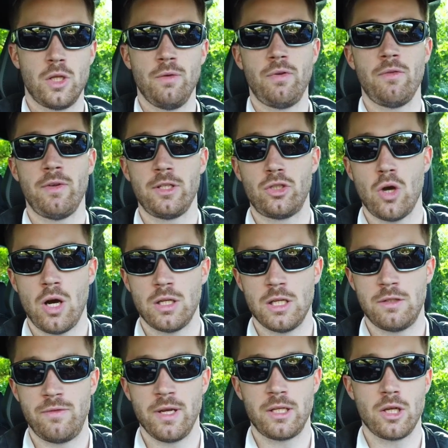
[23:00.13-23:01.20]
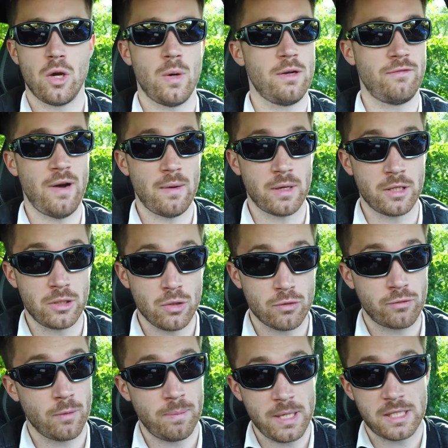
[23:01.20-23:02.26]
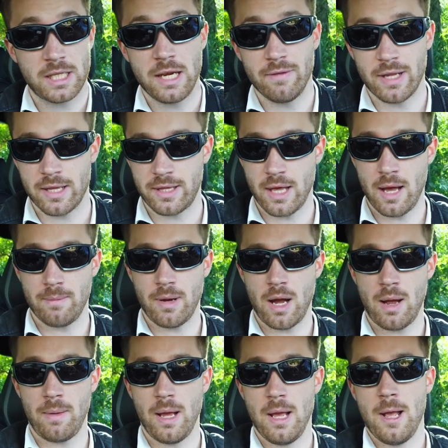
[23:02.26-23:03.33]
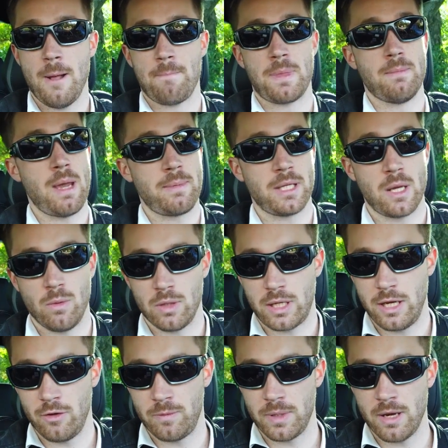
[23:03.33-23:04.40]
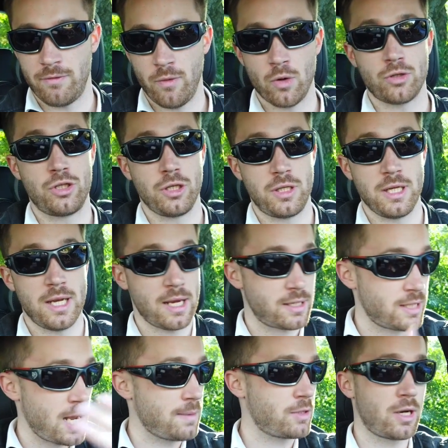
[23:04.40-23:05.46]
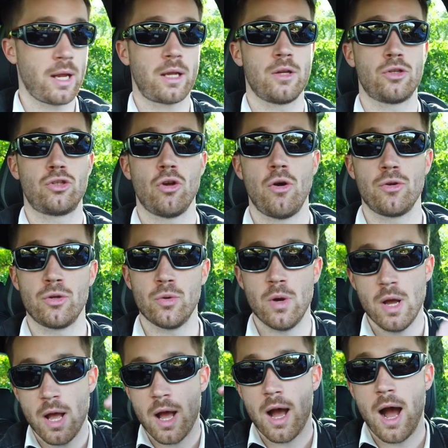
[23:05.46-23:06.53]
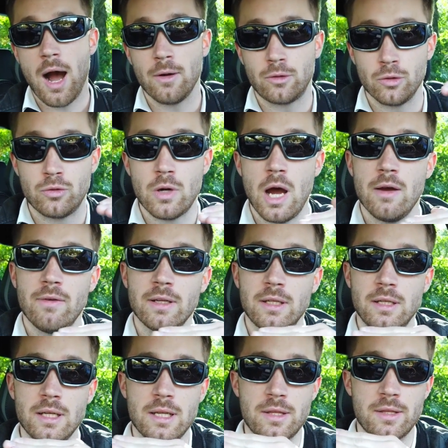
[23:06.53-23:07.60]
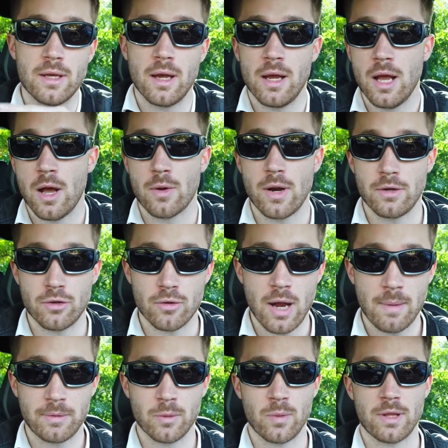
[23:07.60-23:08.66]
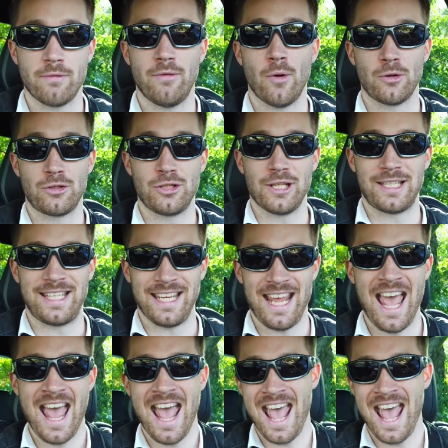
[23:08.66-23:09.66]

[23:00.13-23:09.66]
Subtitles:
So if you've enjoyed this video and found it useful, please give it a thumb up. Maybe they will give me a Ford GT next time so that I can show you how to drive underneath the Ranger Raptor with a Ford GT.